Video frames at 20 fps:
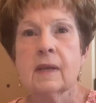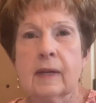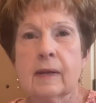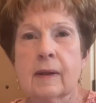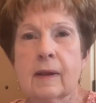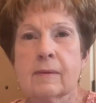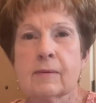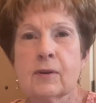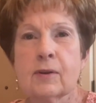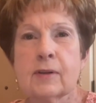And
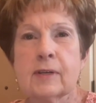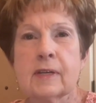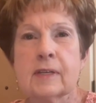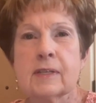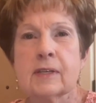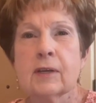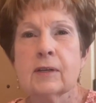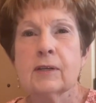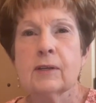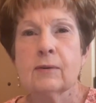I'm going to
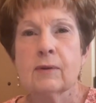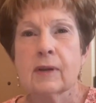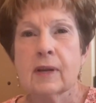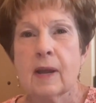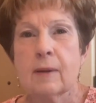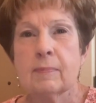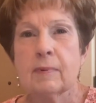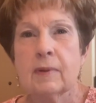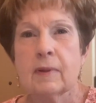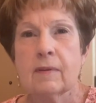tell you a
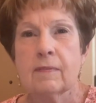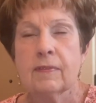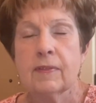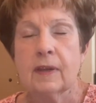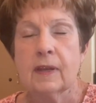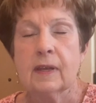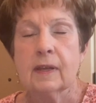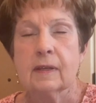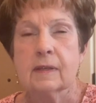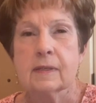couple of
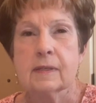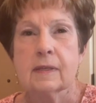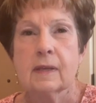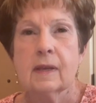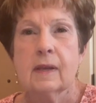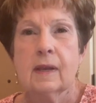things